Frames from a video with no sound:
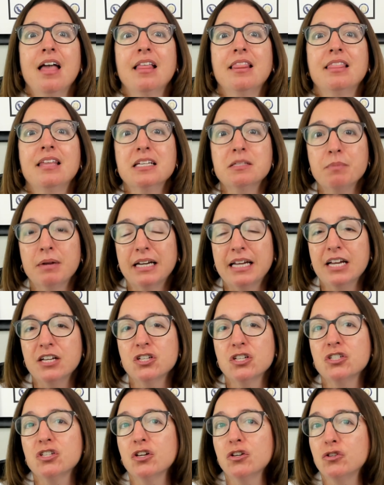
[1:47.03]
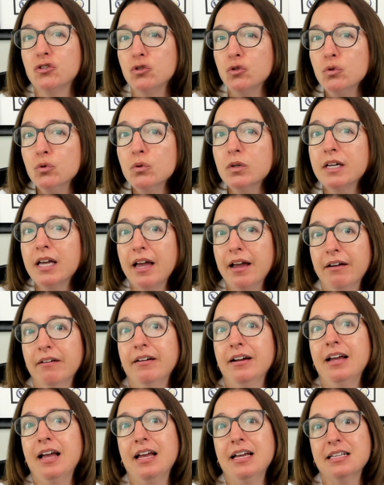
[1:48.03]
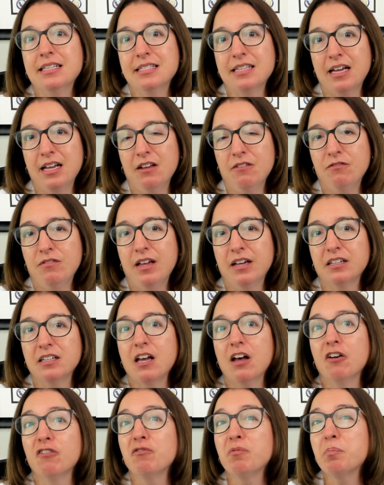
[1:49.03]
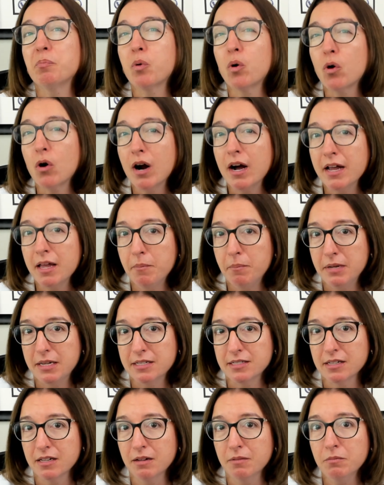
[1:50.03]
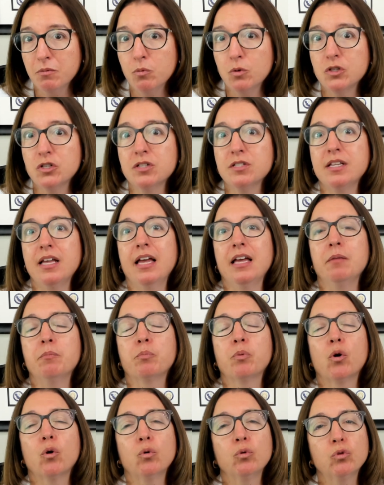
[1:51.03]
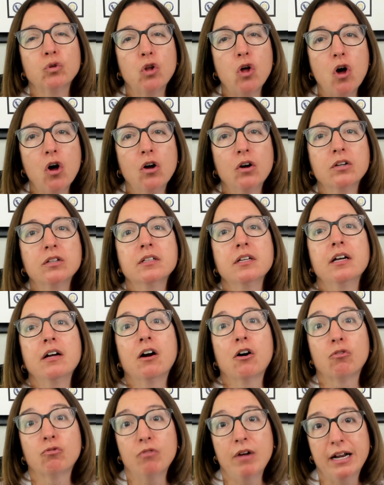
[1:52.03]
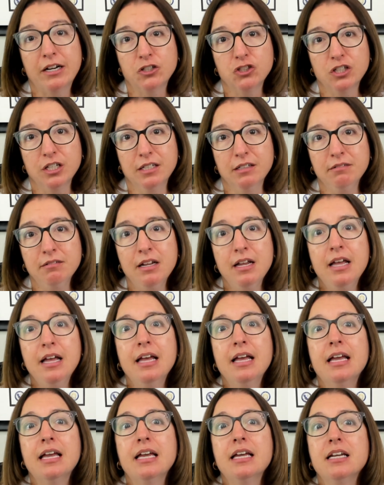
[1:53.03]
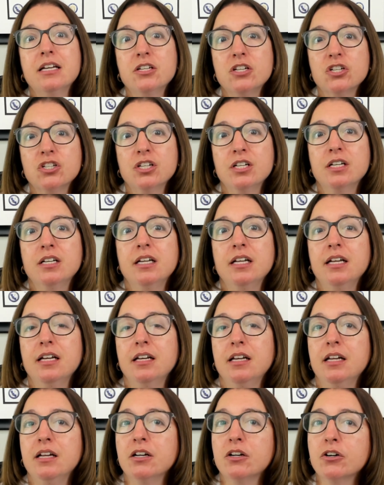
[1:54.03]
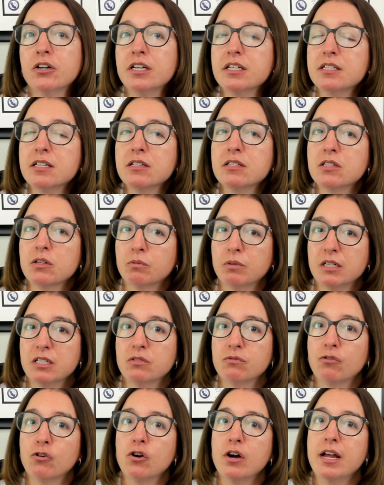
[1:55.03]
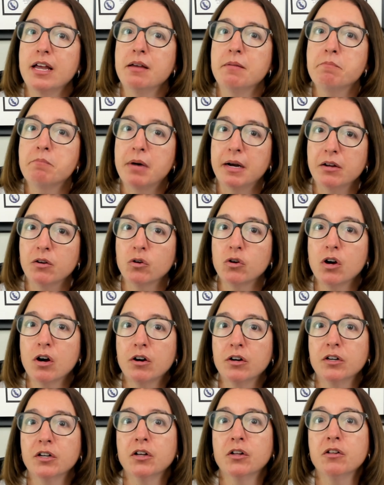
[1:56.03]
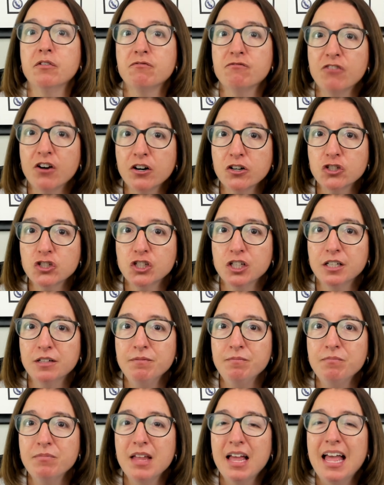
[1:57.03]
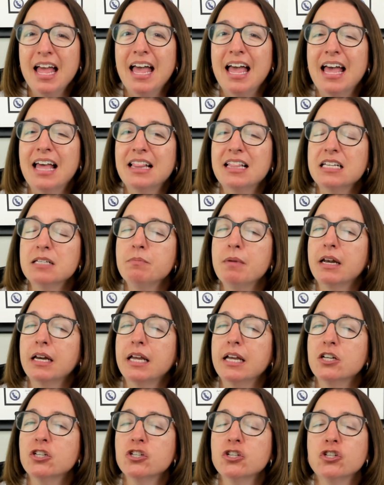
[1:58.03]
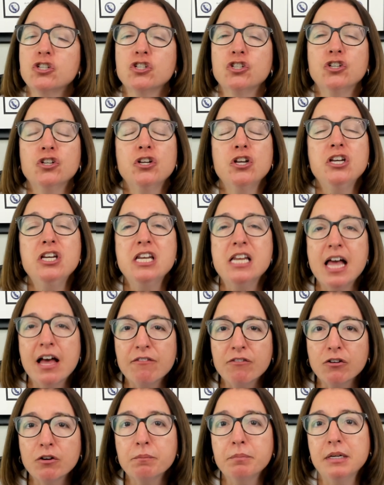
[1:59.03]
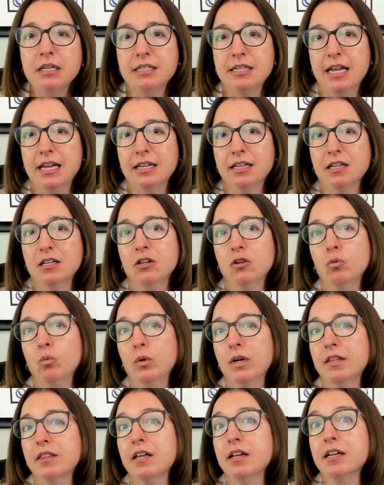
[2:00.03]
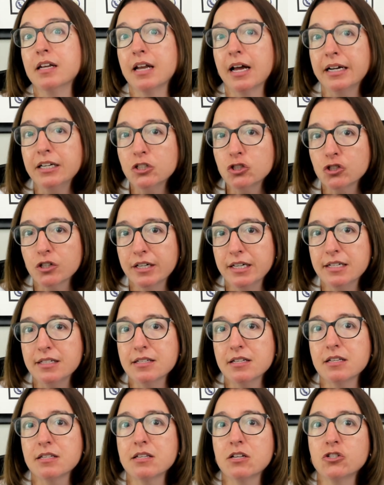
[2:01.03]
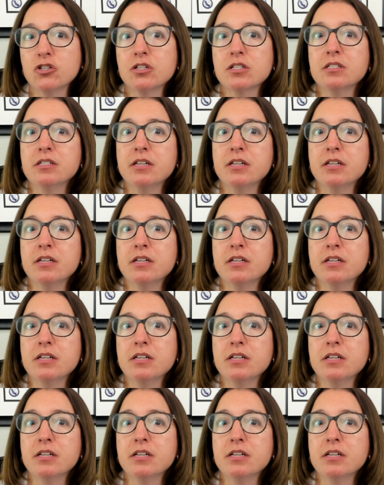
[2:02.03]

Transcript: These medications do carry a side effect of priapism, which is a prolonged erection. In addition, it increases the risk for a myocardial infarction, and these medications should never be taken with nitrates, such as